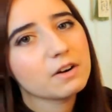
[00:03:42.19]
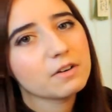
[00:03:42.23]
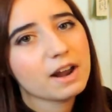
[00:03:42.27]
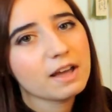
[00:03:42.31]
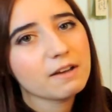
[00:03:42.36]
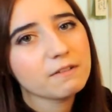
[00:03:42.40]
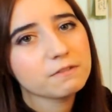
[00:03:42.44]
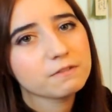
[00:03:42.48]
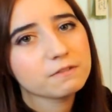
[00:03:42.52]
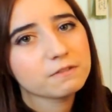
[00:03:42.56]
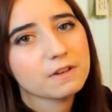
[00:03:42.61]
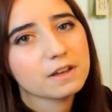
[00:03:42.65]
I don't
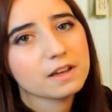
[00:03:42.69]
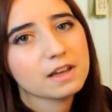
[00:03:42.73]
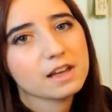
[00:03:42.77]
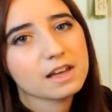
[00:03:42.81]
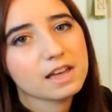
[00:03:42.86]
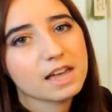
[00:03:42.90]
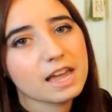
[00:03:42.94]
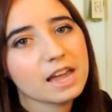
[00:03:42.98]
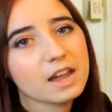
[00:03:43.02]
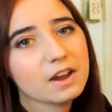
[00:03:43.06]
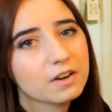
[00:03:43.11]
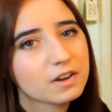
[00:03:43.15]
have a
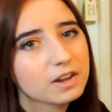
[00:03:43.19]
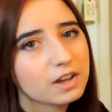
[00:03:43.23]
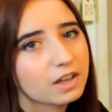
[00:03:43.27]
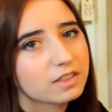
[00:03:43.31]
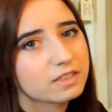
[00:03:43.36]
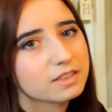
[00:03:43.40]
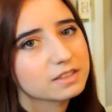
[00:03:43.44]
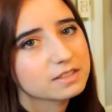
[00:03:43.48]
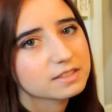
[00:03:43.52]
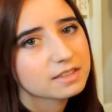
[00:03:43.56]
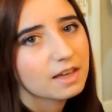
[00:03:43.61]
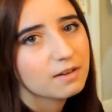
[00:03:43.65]
Harry
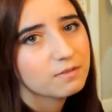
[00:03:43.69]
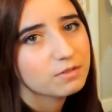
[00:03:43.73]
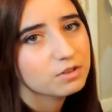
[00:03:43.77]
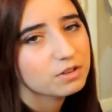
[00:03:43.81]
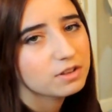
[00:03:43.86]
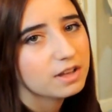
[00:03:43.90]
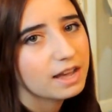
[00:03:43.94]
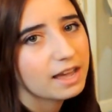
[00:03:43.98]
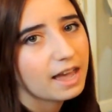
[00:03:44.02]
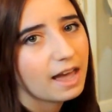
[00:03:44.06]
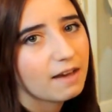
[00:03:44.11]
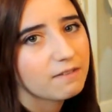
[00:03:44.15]
on this level.
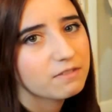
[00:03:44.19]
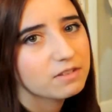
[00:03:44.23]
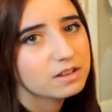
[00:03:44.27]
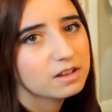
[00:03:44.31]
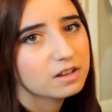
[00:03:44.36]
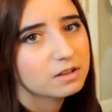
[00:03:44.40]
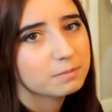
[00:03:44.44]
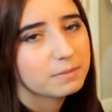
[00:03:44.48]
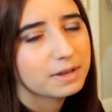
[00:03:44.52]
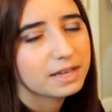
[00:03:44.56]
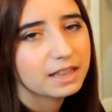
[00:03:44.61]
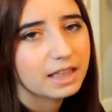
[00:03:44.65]
I have
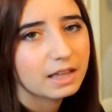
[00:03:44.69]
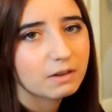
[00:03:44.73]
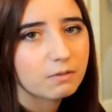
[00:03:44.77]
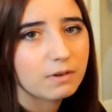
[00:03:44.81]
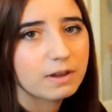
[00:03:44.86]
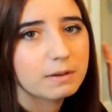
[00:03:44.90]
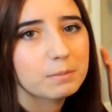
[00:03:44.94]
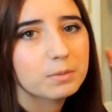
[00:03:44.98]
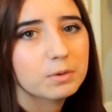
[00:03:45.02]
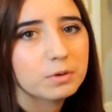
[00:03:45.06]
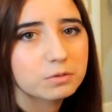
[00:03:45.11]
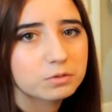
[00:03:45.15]
it on my like
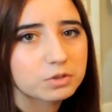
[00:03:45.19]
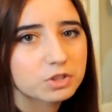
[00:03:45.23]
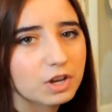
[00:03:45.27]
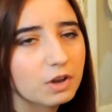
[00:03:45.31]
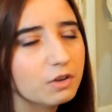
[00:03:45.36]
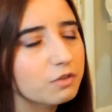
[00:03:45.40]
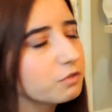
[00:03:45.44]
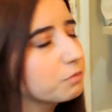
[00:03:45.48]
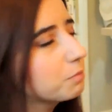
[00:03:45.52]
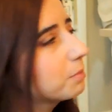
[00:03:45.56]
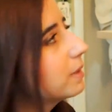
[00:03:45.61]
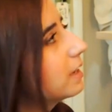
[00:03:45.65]
Rainbow
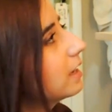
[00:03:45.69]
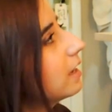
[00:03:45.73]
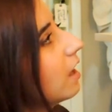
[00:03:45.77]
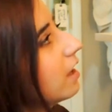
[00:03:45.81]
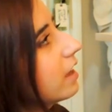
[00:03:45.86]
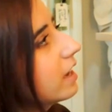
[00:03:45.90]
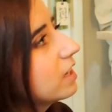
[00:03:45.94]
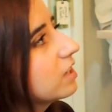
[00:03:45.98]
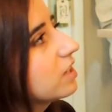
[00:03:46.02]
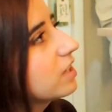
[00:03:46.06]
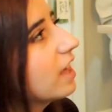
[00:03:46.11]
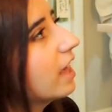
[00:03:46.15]
shelf, but
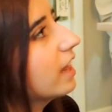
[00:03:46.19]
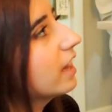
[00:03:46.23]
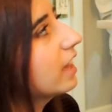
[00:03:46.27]
I'll get to